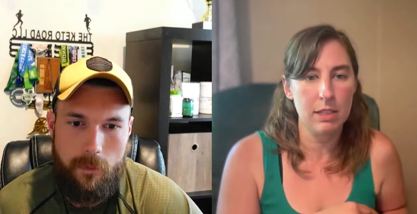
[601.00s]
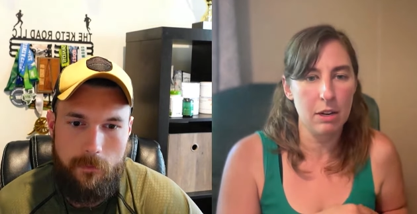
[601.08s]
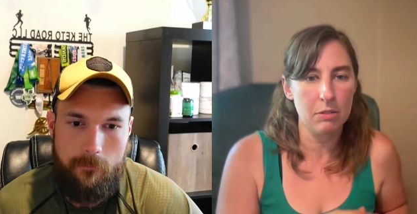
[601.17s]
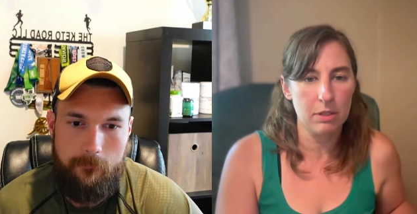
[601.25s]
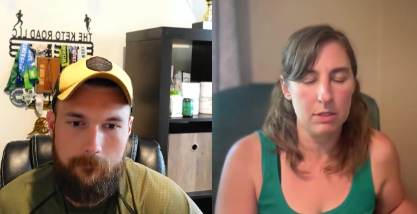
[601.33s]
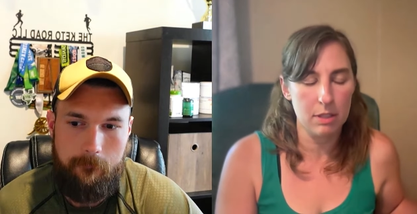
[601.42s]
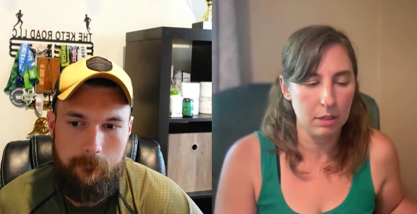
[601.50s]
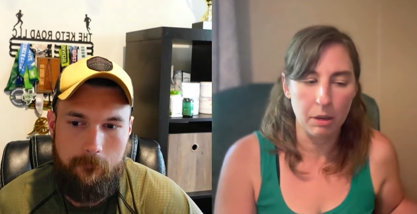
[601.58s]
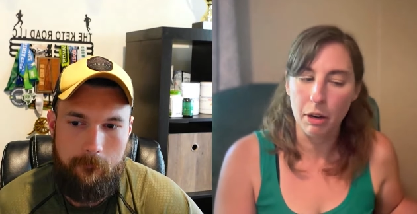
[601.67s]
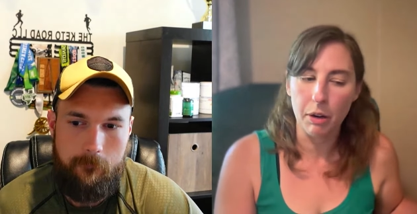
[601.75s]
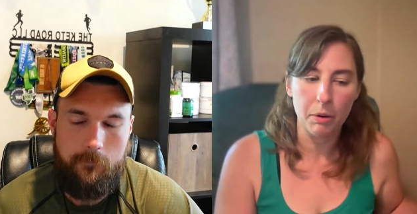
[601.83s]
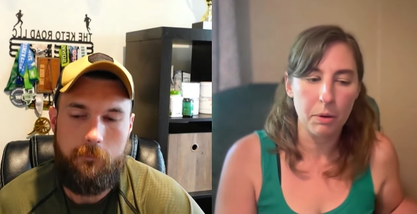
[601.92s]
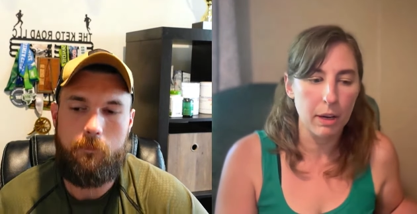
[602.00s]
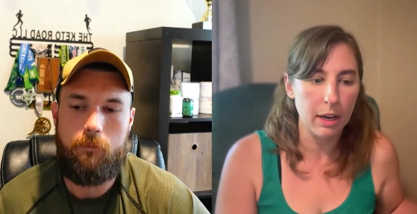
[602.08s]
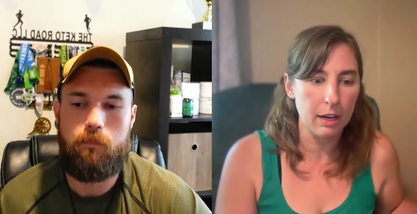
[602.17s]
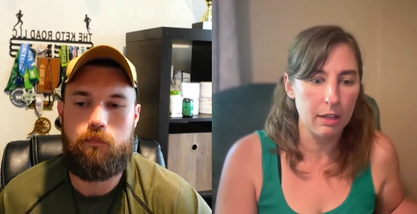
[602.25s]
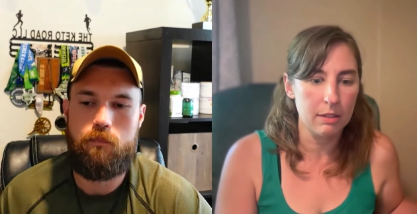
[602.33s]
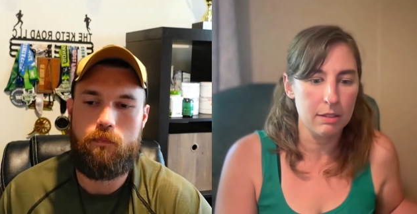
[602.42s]
Speaker 1: down to zero
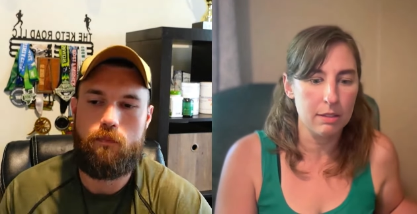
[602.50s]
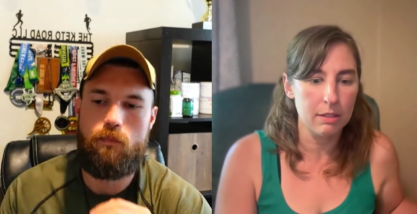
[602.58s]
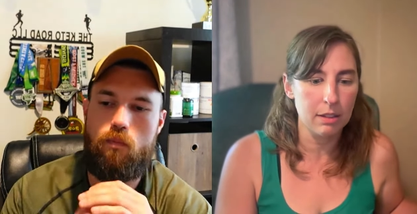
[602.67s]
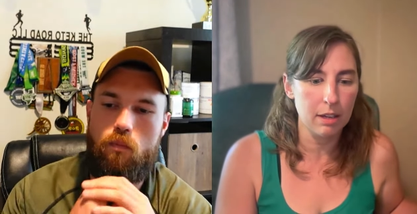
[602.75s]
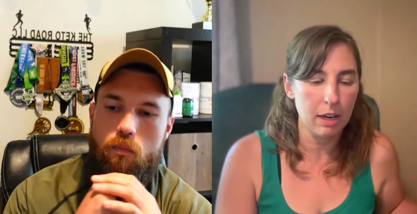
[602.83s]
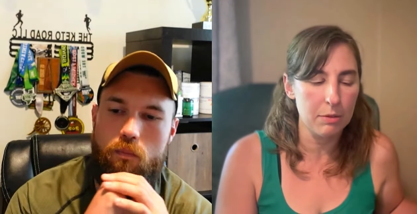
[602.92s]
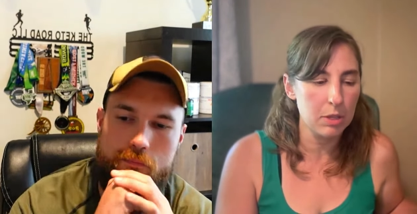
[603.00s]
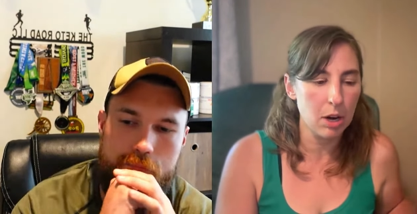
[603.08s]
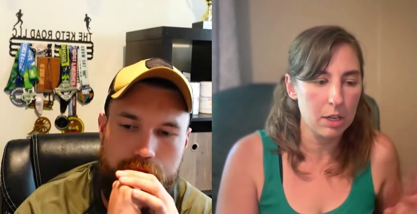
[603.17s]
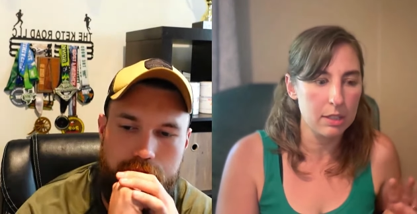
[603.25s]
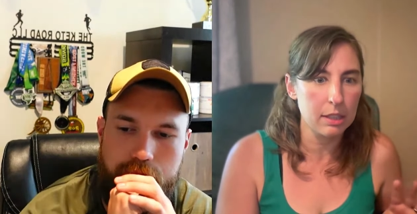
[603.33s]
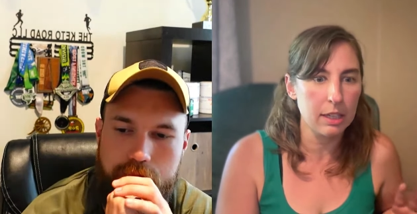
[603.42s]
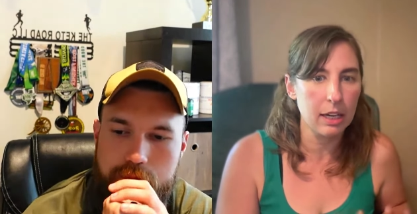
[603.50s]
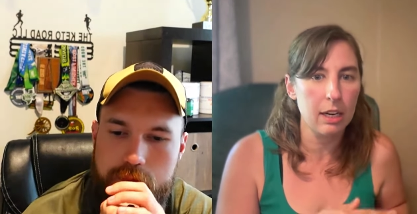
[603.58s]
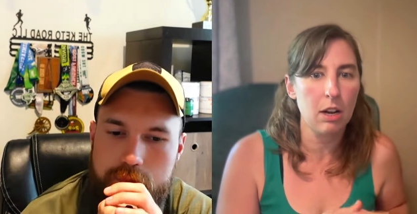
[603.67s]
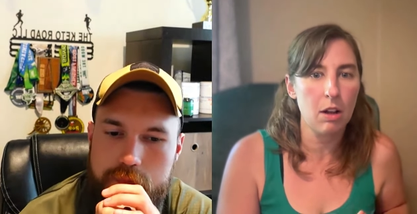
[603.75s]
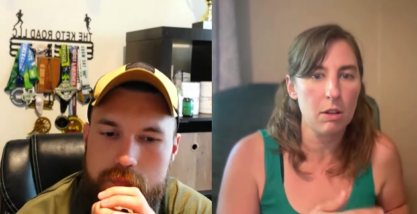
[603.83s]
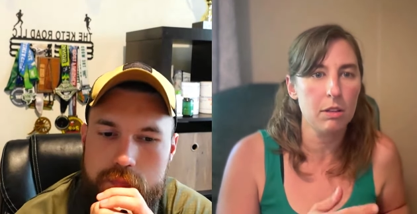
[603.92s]
and it was hard to get
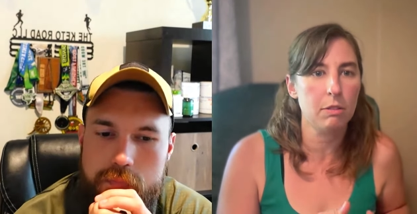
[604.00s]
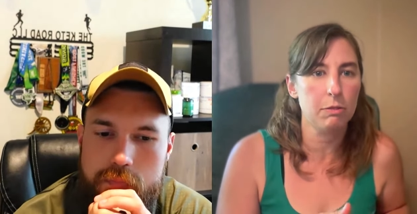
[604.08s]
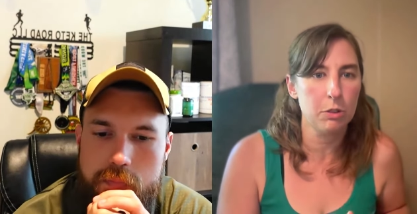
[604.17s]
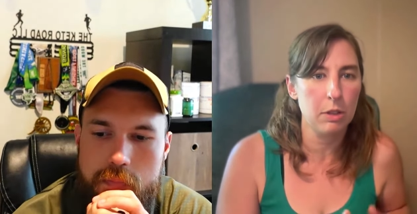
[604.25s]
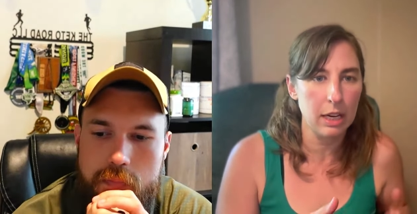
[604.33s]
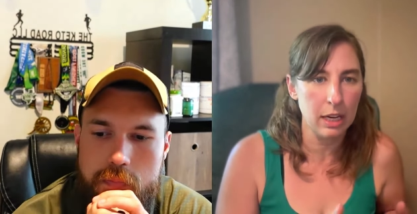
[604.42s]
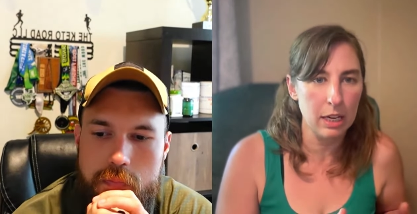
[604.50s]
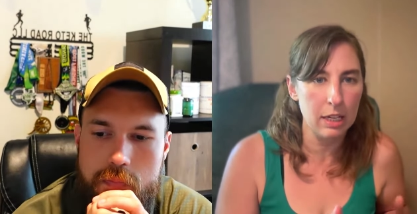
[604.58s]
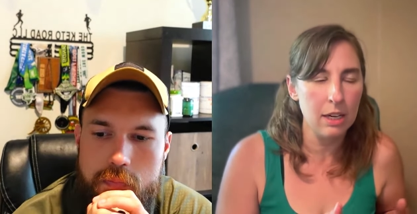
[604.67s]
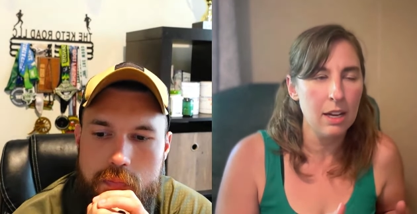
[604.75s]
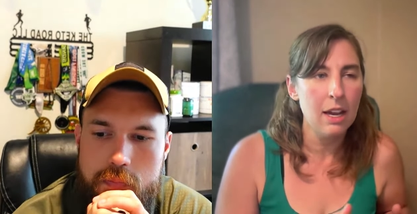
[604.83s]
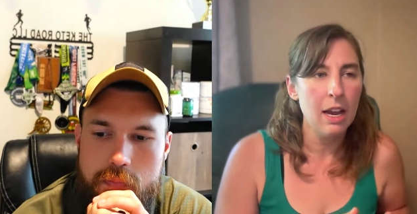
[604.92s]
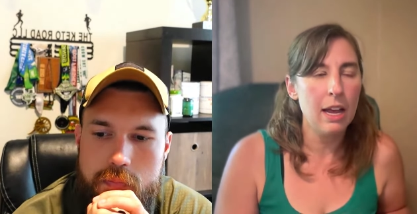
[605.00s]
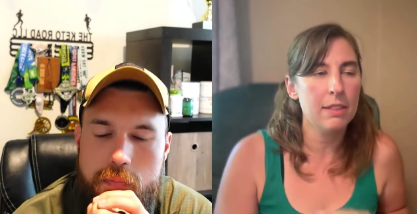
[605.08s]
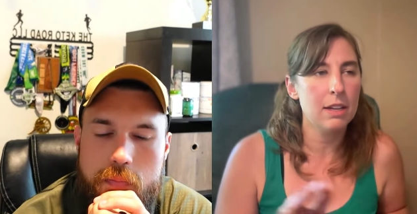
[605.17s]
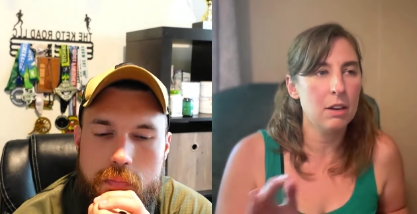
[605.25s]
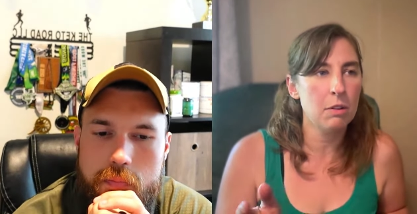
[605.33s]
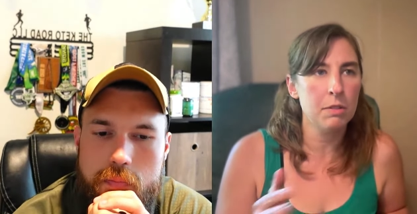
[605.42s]
all the food in. And
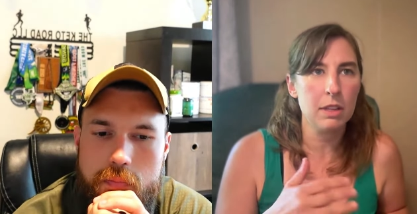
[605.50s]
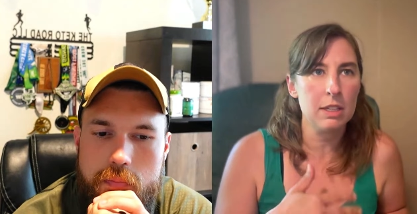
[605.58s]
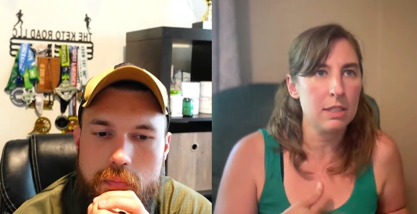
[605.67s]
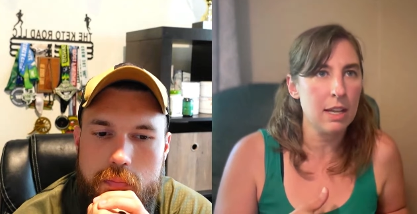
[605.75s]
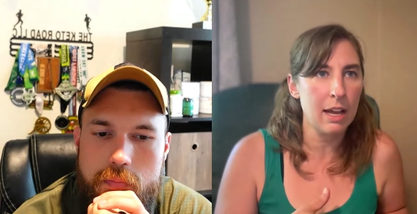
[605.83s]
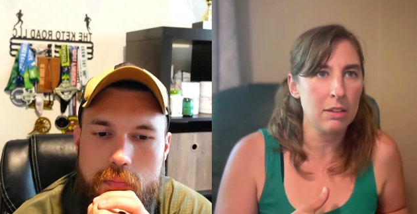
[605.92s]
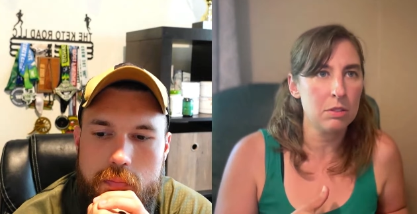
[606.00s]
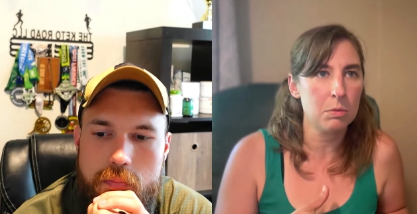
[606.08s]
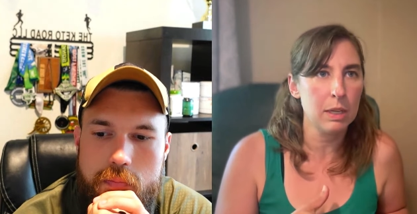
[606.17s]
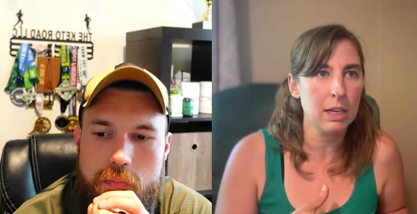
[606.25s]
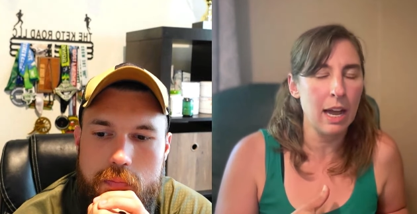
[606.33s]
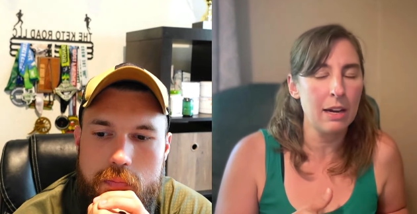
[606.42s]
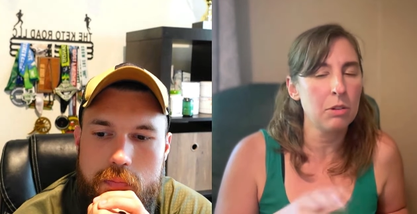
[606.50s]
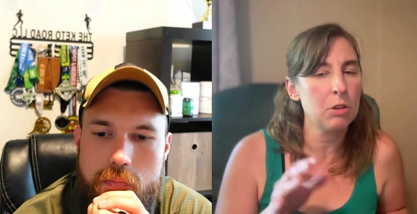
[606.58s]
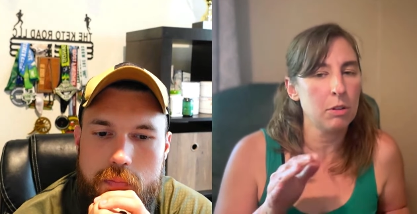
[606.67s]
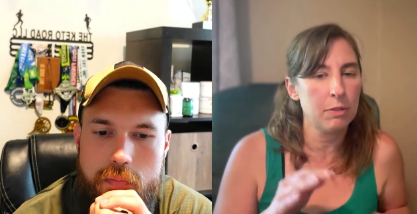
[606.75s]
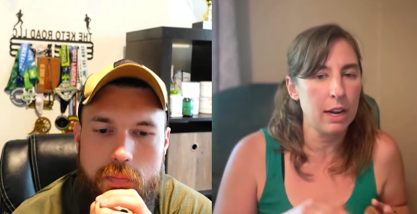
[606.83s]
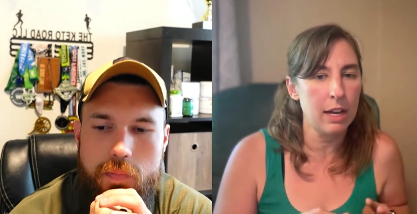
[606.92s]
then over this last week, I don't know
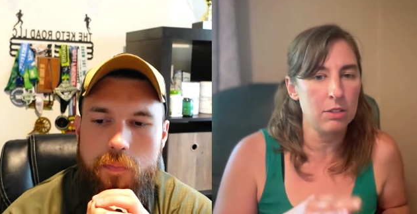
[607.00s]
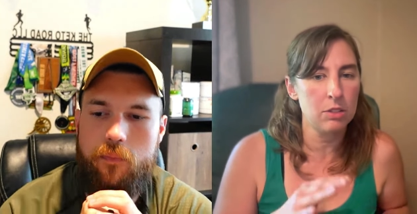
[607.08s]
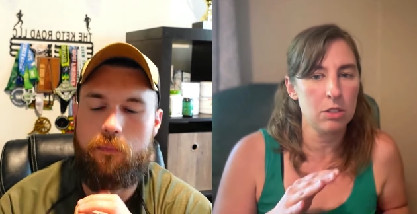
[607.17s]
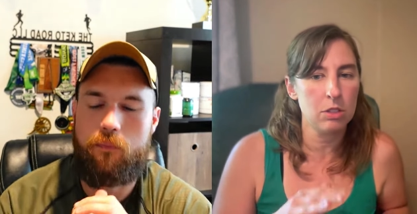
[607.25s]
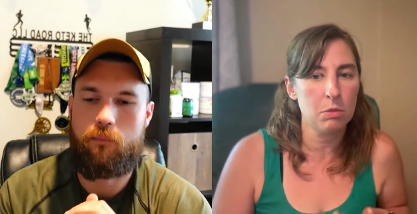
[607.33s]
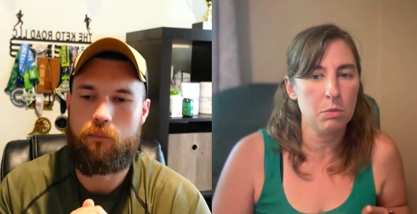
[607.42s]
if it has to do